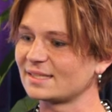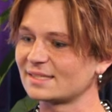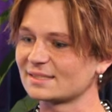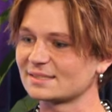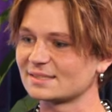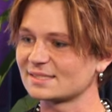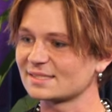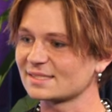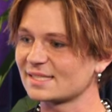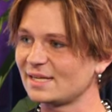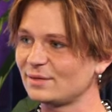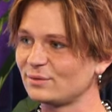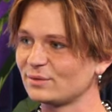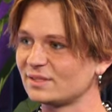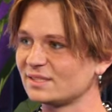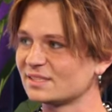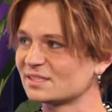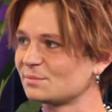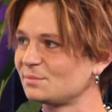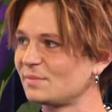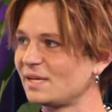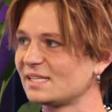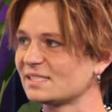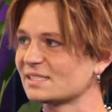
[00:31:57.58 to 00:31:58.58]
I got to skate with
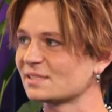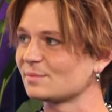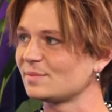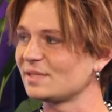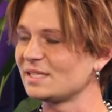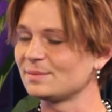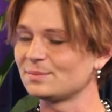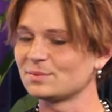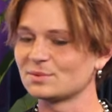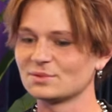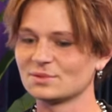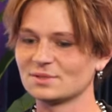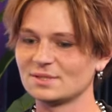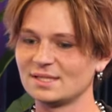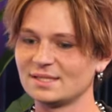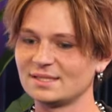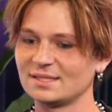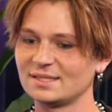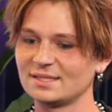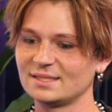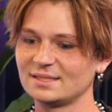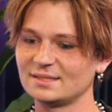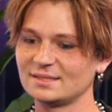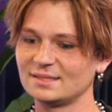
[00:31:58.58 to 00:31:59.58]
these amazing people, and
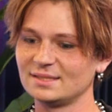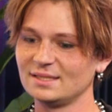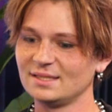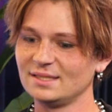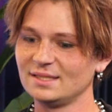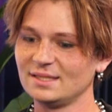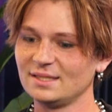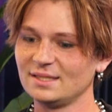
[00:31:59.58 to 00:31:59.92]
then